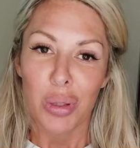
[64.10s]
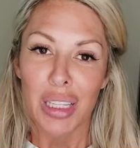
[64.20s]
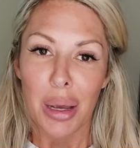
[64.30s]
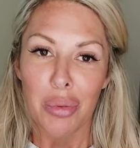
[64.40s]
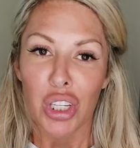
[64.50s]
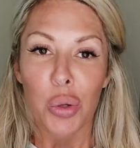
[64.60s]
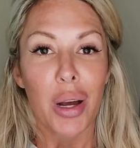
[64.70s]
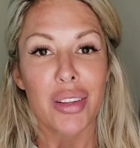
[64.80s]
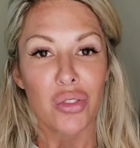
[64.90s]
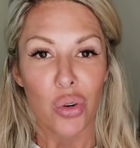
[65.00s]
really up to you.
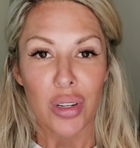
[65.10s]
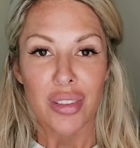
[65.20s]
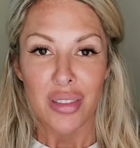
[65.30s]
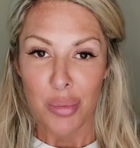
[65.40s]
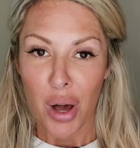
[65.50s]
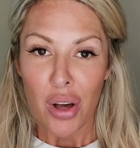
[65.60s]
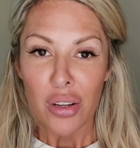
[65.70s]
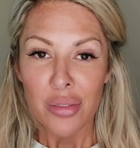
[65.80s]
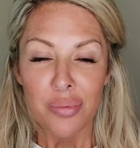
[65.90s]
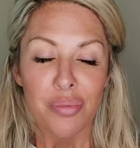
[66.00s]
I started
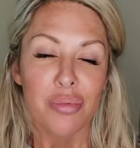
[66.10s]
small